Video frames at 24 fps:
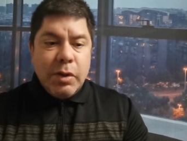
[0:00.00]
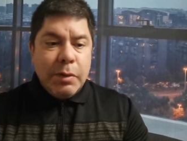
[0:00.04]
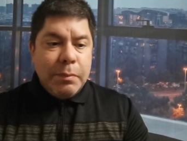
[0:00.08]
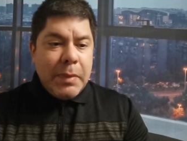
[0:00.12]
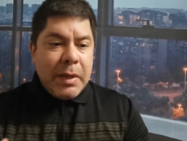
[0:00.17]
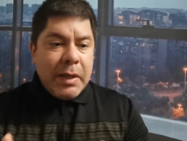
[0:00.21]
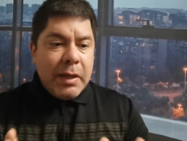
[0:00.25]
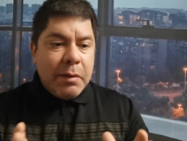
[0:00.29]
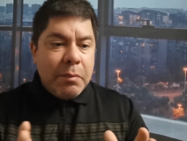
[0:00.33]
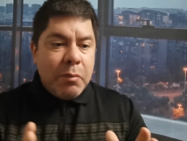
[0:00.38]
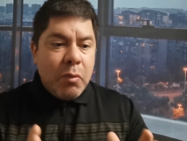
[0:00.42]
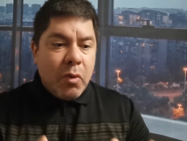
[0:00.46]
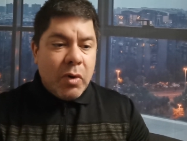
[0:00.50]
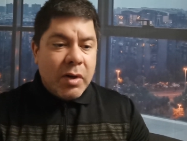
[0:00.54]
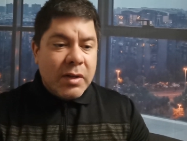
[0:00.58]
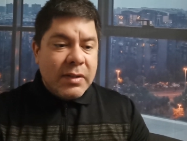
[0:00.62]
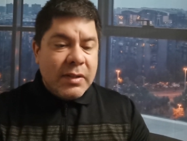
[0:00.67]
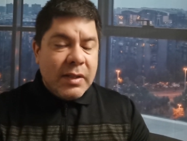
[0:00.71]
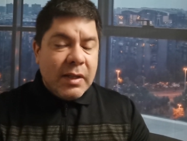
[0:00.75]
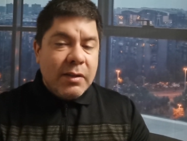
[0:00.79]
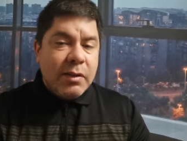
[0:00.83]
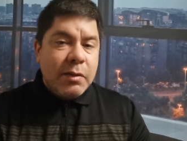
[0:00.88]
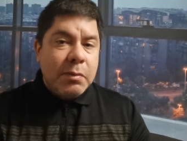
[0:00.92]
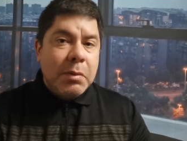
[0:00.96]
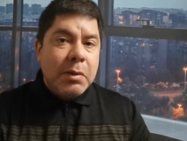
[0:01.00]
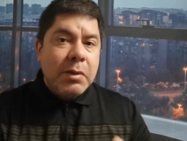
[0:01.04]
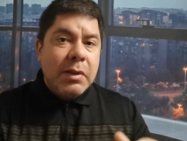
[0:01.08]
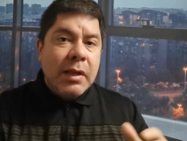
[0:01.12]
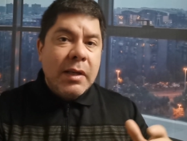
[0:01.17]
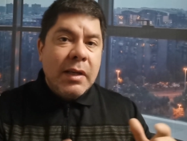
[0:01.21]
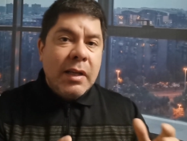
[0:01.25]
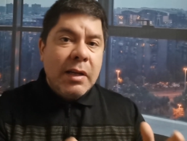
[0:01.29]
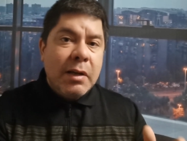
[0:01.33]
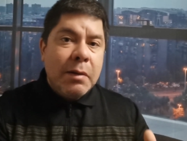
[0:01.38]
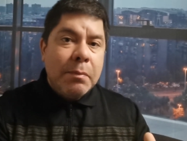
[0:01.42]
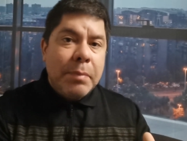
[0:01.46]
to make it more accessible,
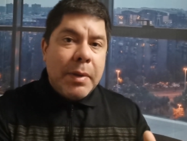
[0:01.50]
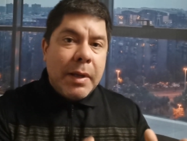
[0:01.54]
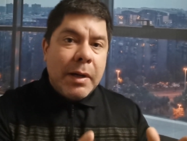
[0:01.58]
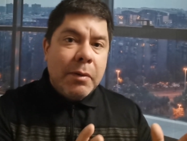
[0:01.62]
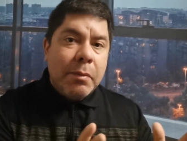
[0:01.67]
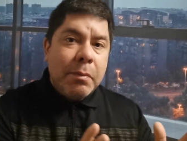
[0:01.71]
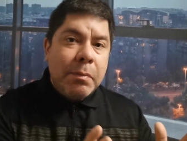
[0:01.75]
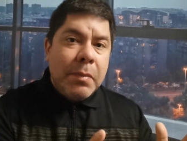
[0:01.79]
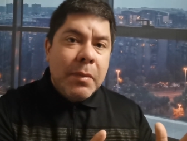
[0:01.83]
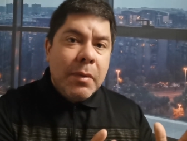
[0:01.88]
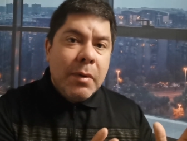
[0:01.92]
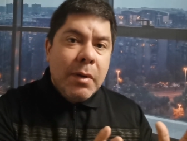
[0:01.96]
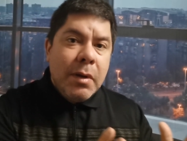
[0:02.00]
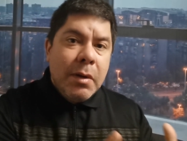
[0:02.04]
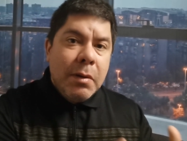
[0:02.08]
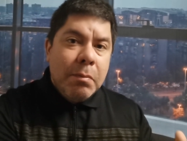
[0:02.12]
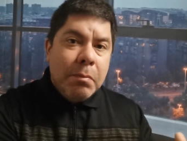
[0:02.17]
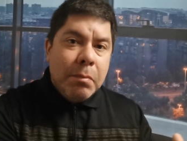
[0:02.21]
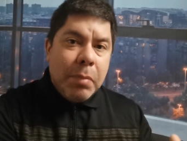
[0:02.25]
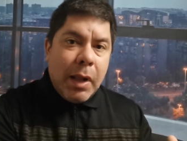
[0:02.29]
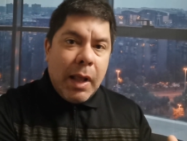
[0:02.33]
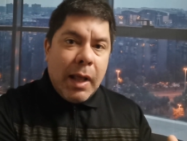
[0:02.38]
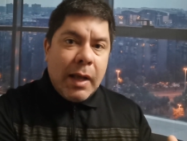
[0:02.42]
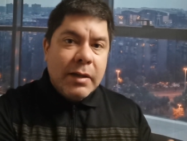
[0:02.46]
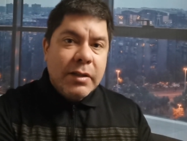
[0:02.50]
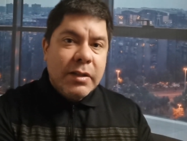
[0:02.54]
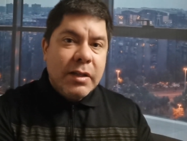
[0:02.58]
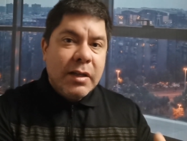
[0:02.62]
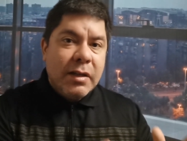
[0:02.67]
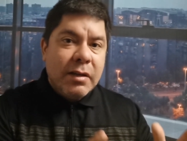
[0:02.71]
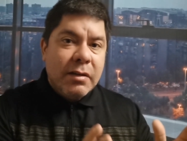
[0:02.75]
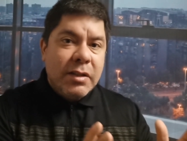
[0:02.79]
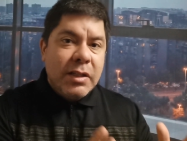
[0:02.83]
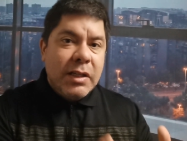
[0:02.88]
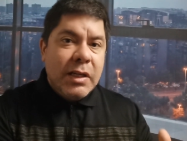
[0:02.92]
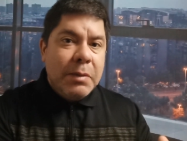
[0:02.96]
they need a better
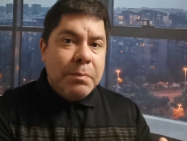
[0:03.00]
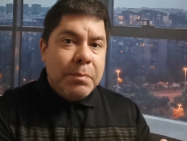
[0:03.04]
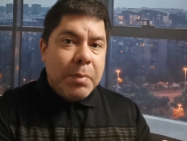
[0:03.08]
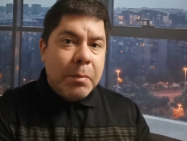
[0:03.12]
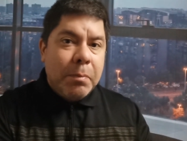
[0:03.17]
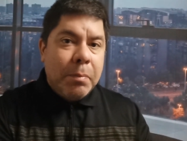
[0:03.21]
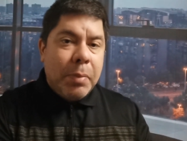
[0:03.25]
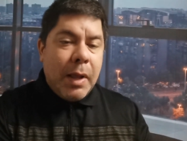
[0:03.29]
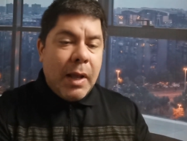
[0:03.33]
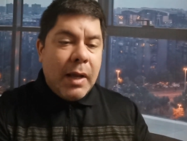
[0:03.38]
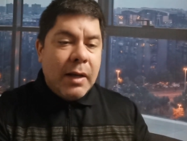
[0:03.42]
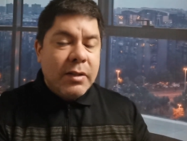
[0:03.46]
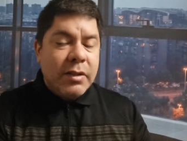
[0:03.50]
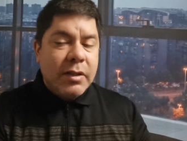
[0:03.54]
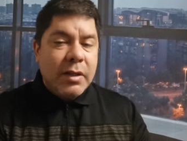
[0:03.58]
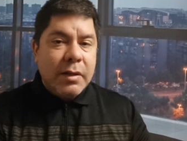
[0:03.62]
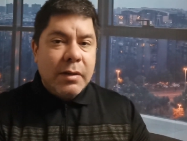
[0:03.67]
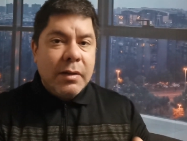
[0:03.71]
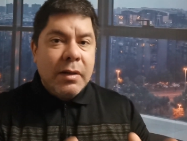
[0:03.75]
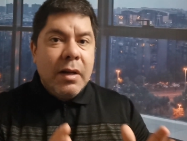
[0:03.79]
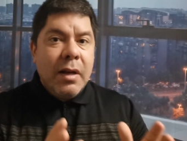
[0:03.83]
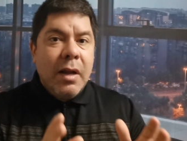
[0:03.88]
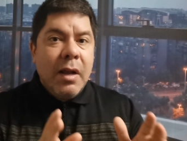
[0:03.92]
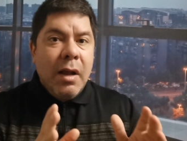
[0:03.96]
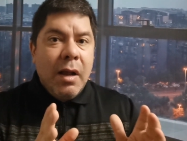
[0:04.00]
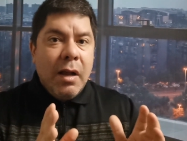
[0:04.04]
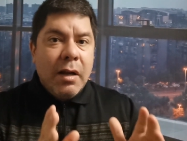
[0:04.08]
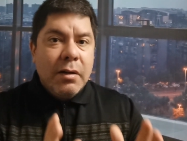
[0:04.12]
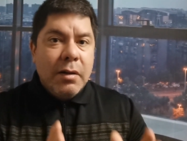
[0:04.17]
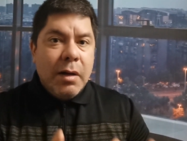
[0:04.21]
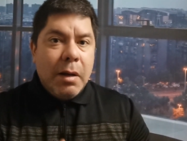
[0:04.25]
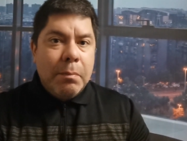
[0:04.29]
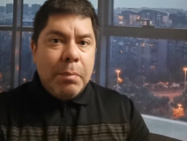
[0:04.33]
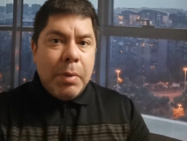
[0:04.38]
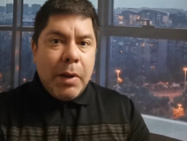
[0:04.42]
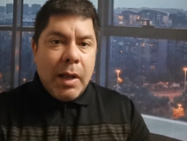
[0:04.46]
blockchain, a cheaper blockchain,
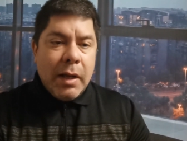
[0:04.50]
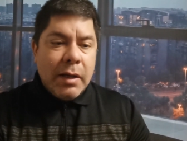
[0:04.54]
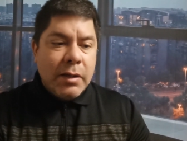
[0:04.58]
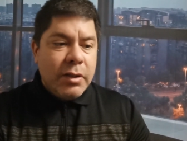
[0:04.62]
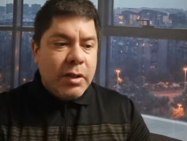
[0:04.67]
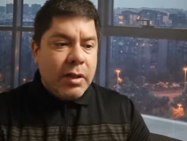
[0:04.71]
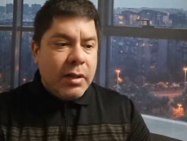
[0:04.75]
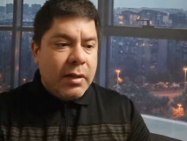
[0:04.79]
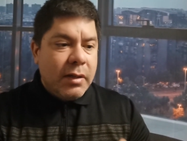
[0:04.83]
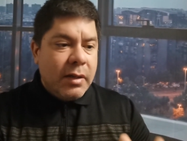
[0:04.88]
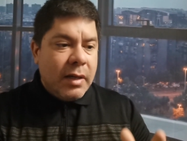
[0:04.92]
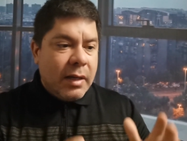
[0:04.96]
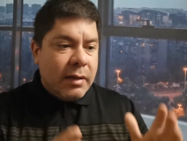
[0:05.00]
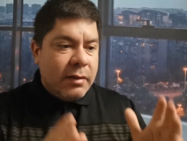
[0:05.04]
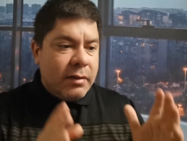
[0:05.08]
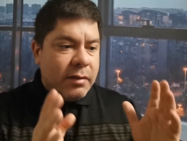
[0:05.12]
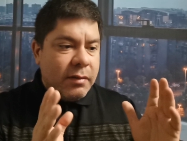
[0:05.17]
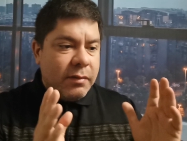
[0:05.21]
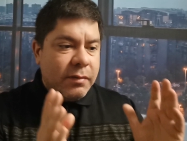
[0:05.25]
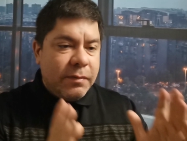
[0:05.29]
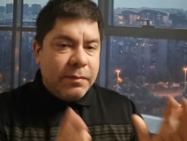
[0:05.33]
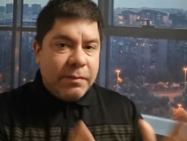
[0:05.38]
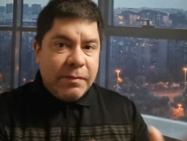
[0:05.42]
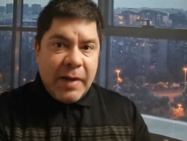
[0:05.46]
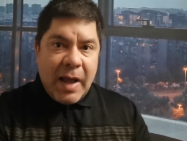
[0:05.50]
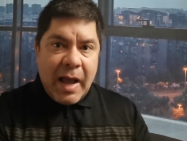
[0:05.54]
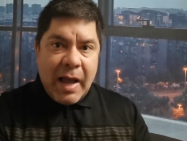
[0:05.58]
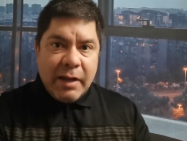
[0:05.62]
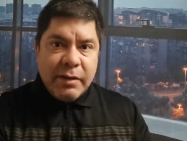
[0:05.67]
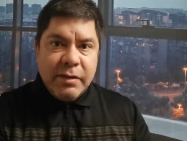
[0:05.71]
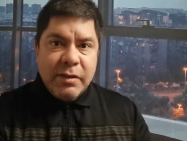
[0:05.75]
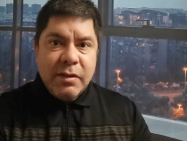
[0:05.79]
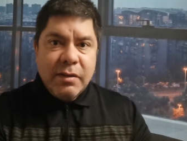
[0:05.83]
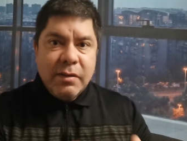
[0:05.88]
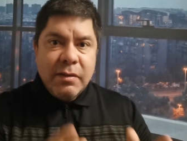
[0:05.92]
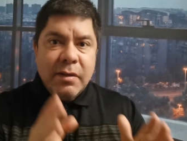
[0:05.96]
a blockchain that's
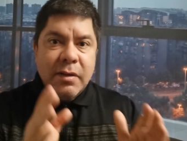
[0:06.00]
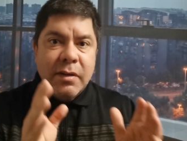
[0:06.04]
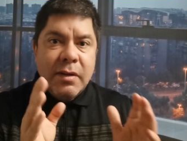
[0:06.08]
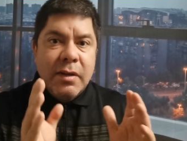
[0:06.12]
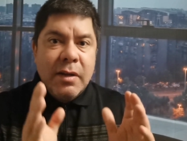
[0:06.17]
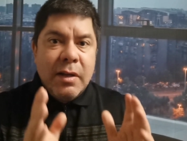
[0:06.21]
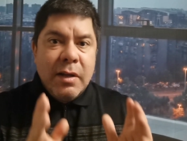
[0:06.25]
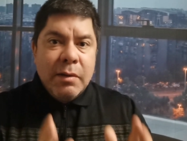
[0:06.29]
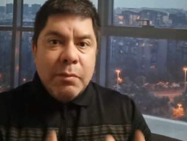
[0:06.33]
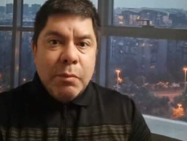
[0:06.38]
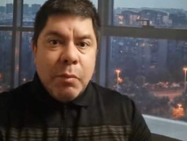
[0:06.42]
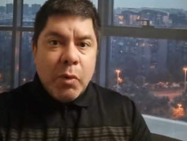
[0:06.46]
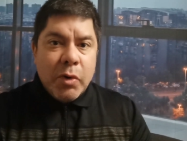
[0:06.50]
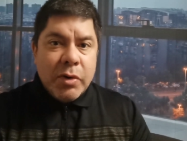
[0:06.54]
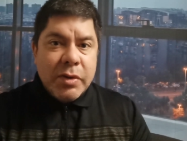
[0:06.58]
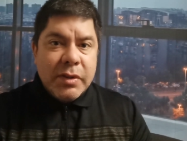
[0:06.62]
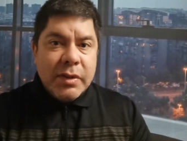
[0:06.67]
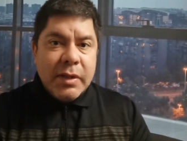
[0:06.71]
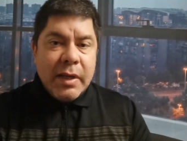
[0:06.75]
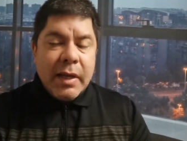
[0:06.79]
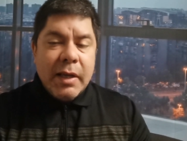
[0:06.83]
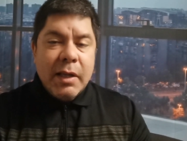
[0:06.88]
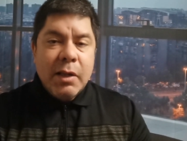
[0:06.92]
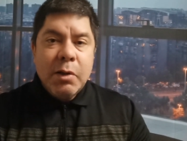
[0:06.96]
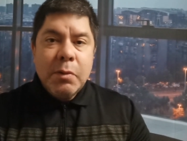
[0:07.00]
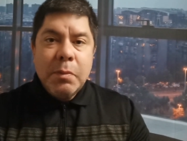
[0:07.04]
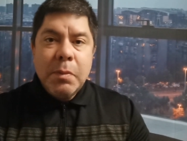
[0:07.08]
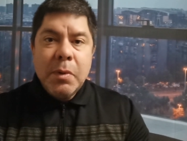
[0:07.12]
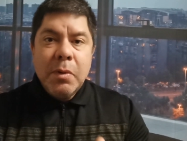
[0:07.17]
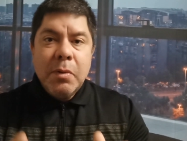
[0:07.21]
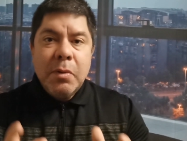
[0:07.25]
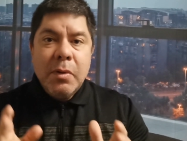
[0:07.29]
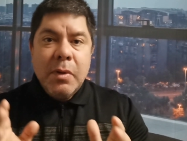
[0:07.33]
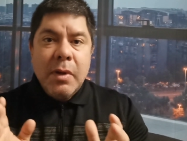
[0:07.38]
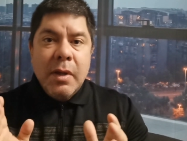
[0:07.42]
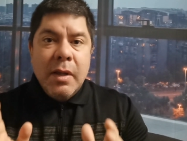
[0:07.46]
faster, more
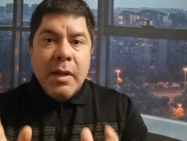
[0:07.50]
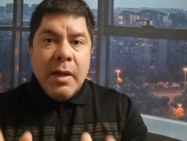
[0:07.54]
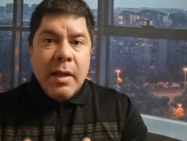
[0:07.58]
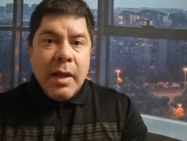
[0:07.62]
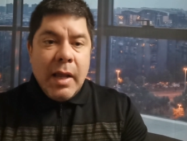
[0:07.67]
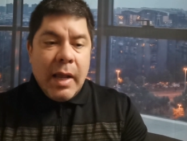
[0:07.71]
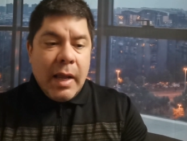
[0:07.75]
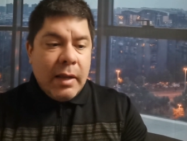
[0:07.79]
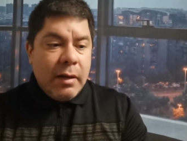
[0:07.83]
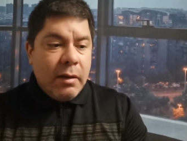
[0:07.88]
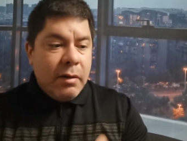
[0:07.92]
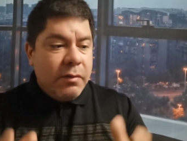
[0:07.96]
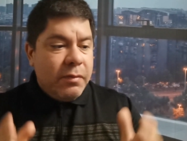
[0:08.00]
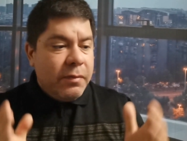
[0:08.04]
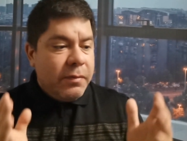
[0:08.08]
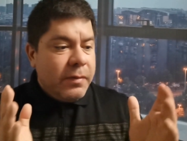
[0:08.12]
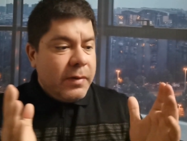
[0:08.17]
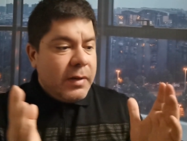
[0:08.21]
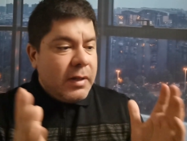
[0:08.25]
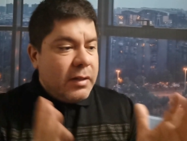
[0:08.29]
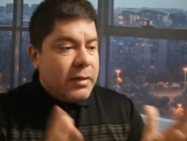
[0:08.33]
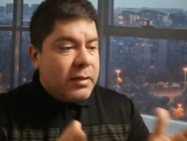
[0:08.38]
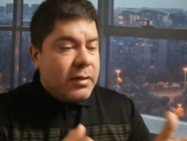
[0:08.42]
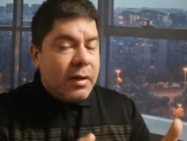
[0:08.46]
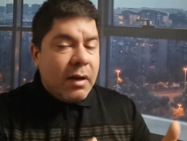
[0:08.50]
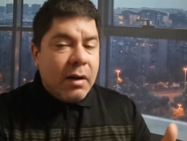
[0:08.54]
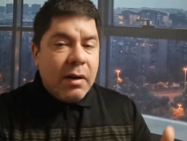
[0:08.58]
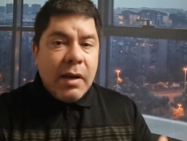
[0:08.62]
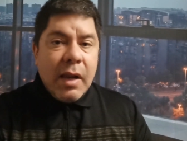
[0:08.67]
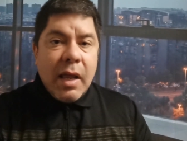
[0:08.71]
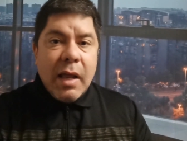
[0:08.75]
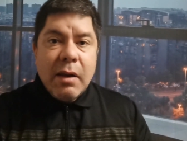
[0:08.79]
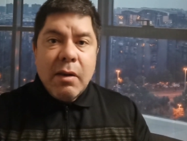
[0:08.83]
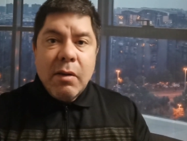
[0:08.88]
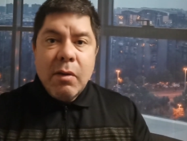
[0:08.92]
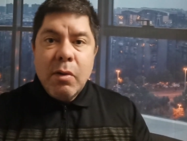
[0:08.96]
scalable, and the fees are
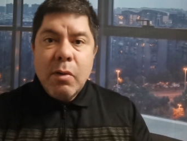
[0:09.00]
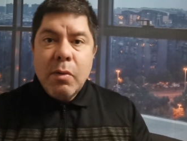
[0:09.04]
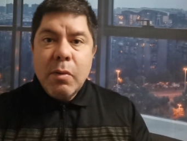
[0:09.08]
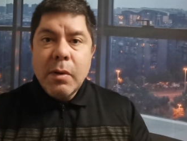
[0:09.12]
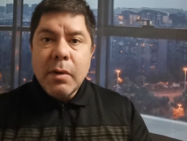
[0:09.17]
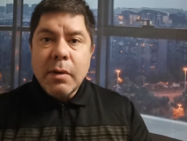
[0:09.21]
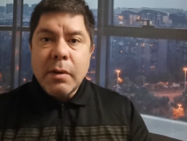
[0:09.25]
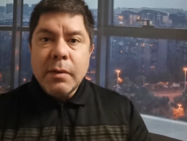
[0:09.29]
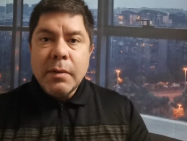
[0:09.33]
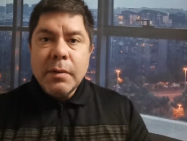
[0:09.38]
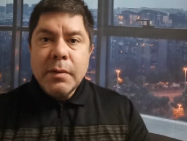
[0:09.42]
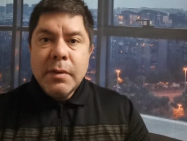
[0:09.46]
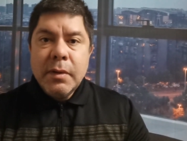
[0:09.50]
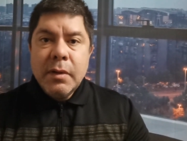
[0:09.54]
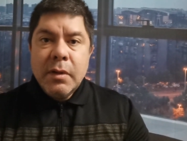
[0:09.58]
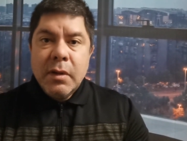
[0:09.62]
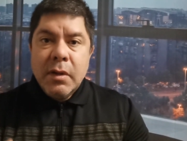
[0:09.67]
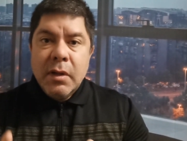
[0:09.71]
a lot lower.